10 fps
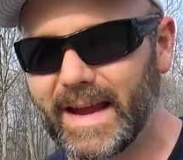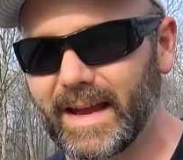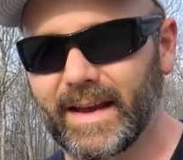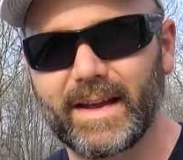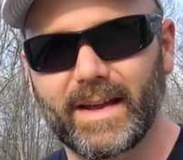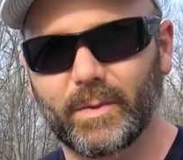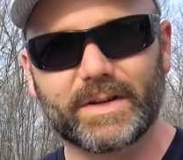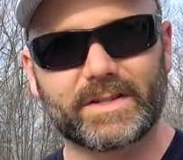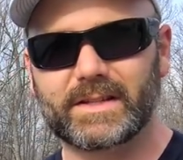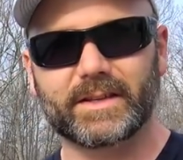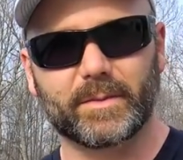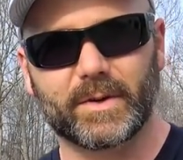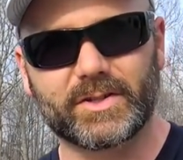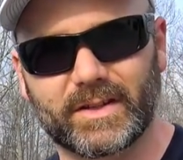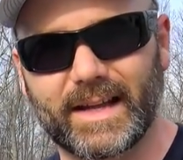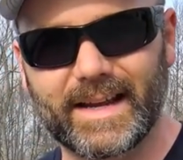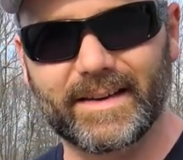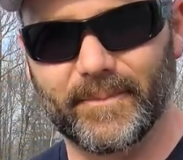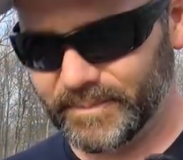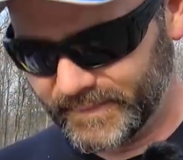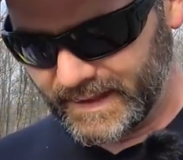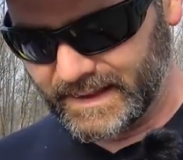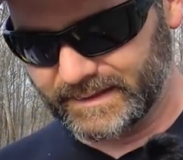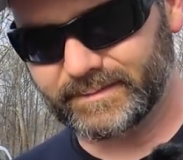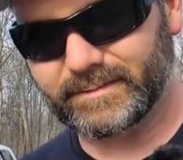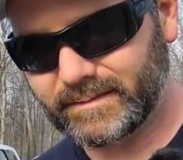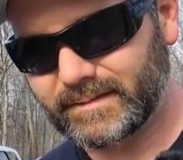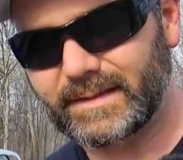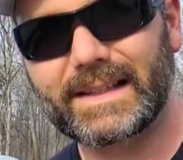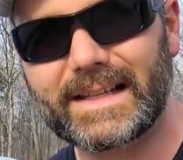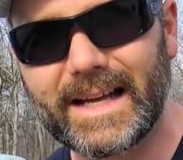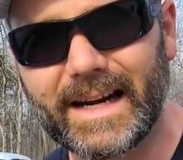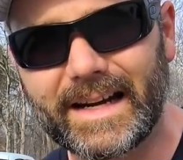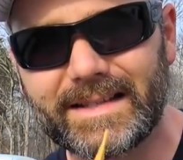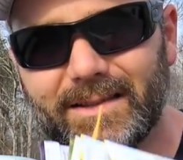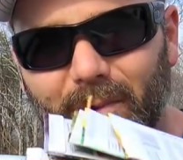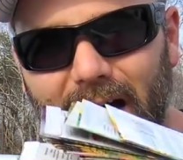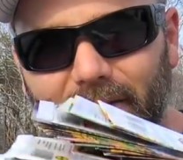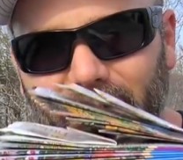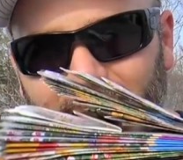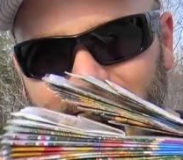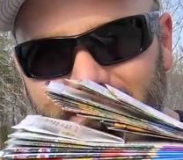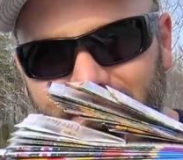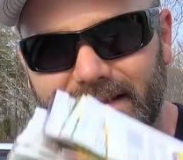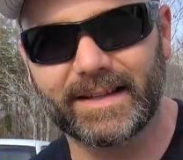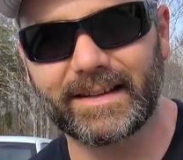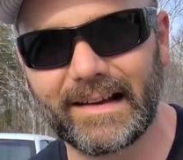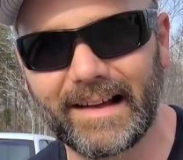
man, we just cleared a bunch of land and I need some wildflower seeds.